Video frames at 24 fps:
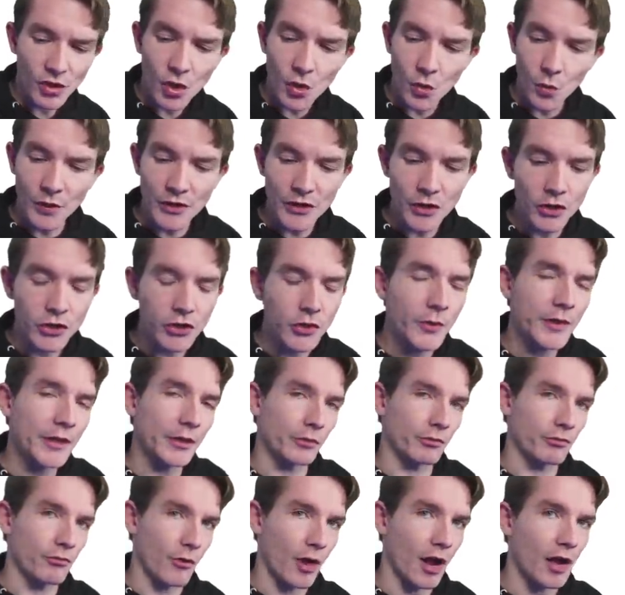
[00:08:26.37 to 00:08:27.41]
when you're
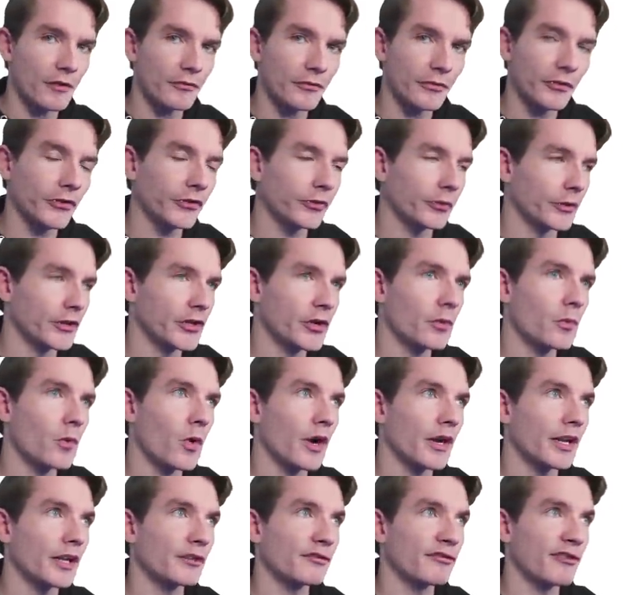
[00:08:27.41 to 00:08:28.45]
doing roughs, when you're
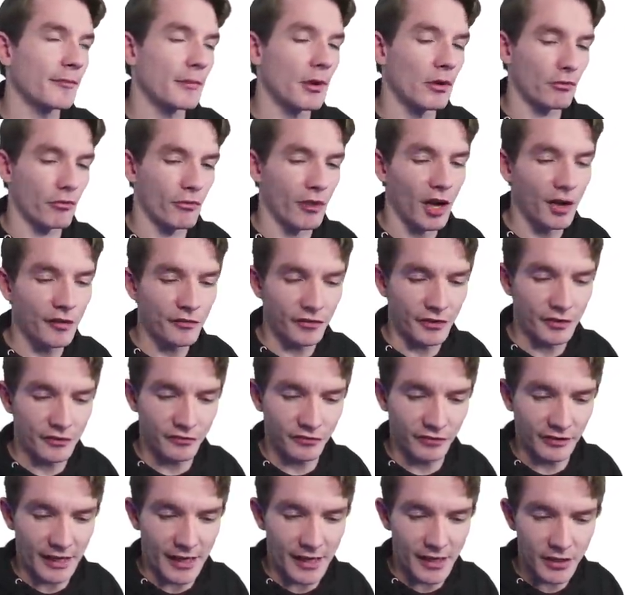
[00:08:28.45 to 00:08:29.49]
working from a rough in
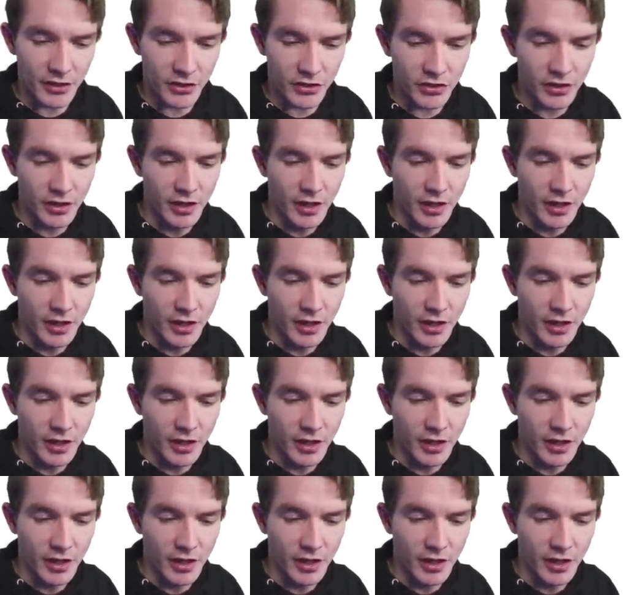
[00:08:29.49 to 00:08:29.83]
Flash,